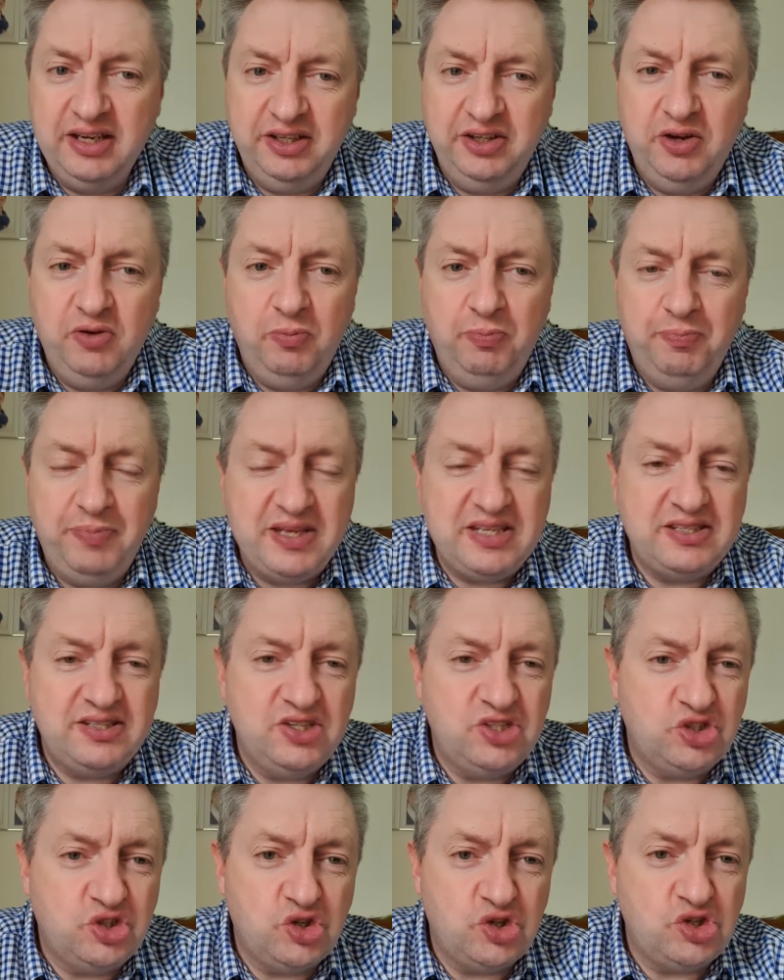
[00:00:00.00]
You know,
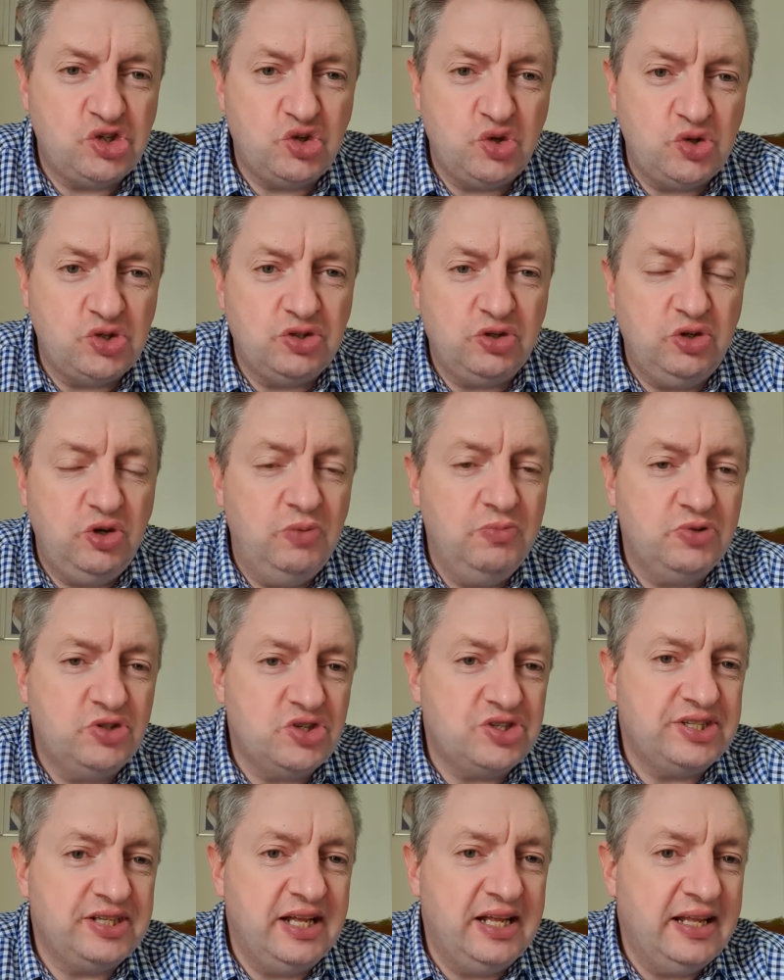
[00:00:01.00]
business just doesn't come
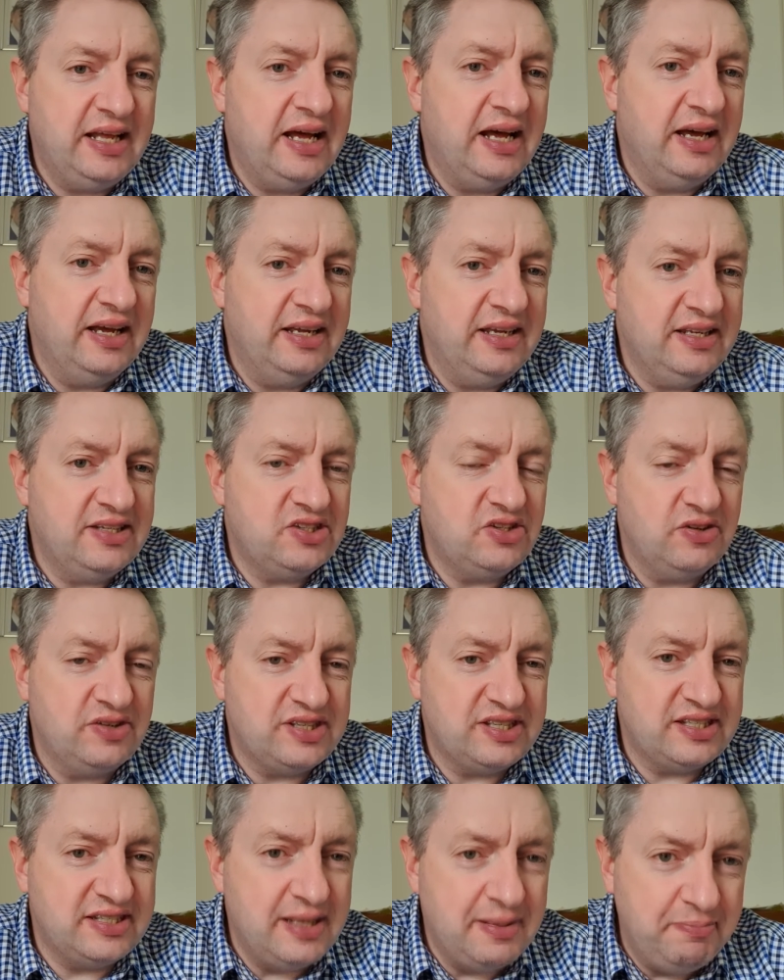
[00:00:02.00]
just like that. It's not
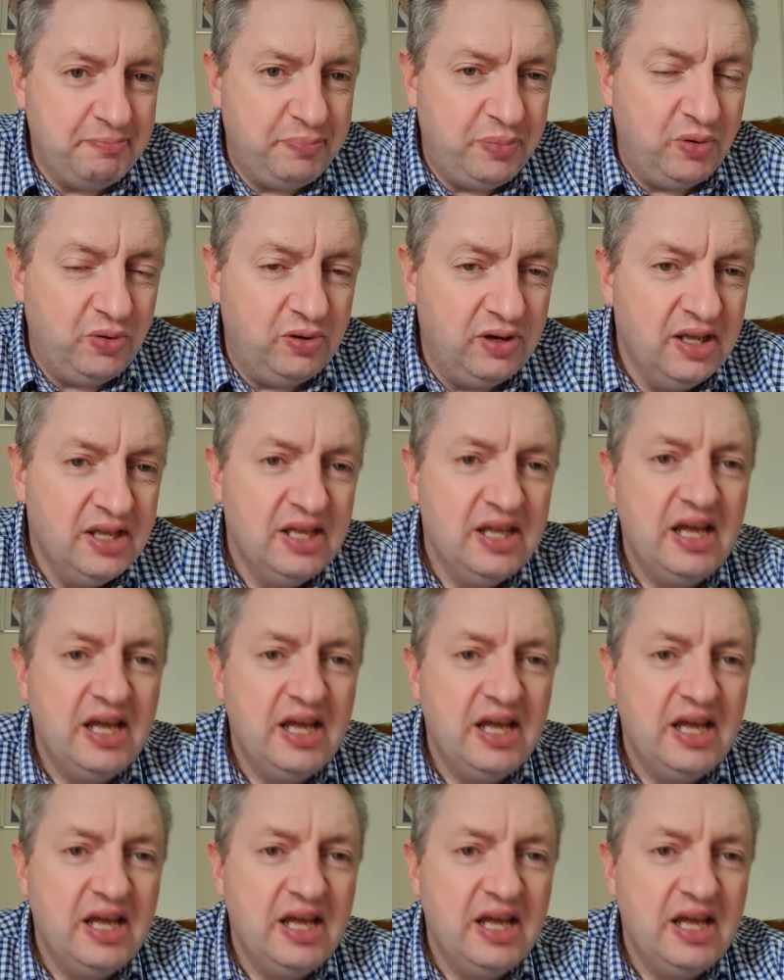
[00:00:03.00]
simple.